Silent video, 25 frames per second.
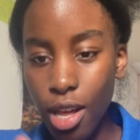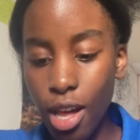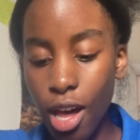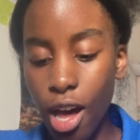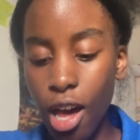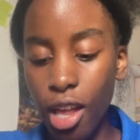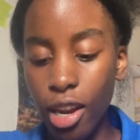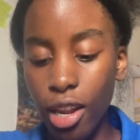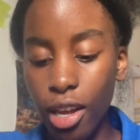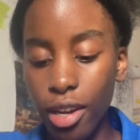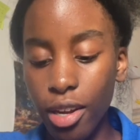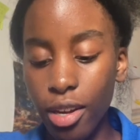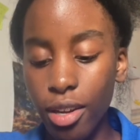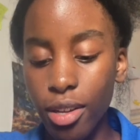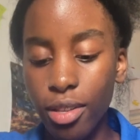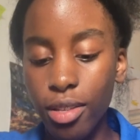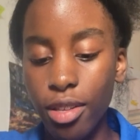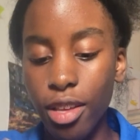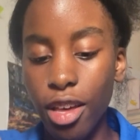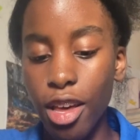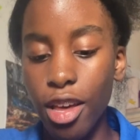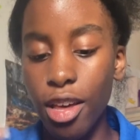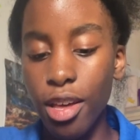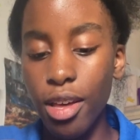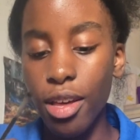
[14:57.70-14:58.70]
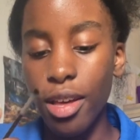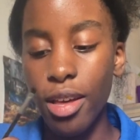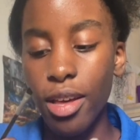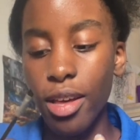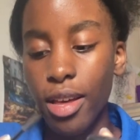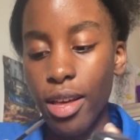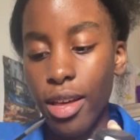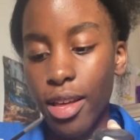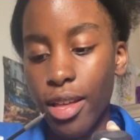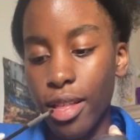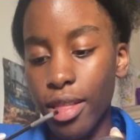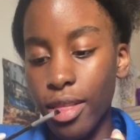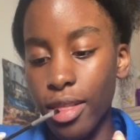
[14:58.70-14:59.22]
eyeliner, so
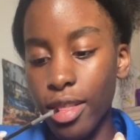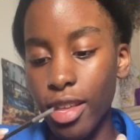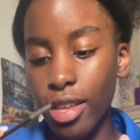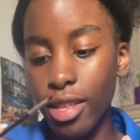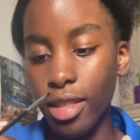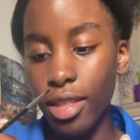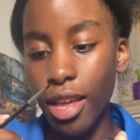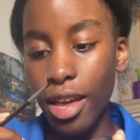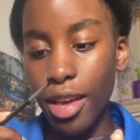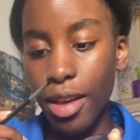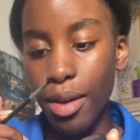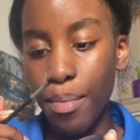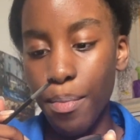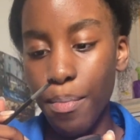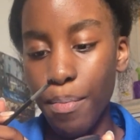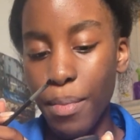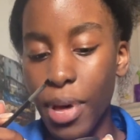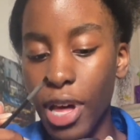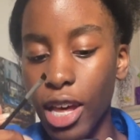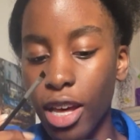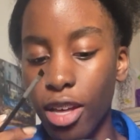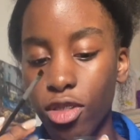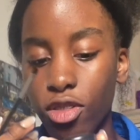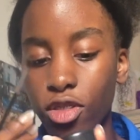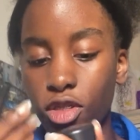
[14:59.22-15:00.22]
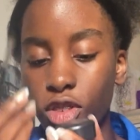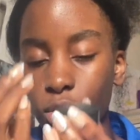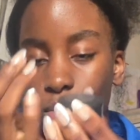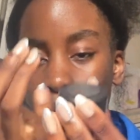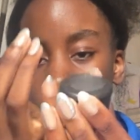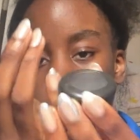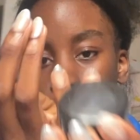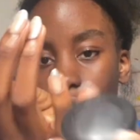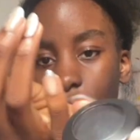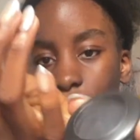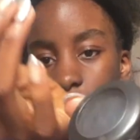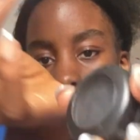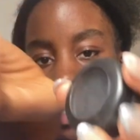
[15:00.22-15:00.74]
this like MAC
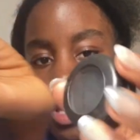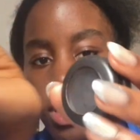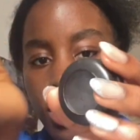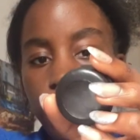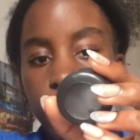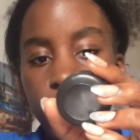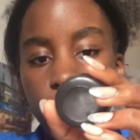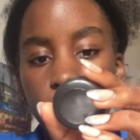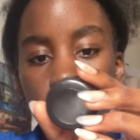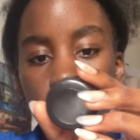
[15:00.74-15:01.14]
duo. This is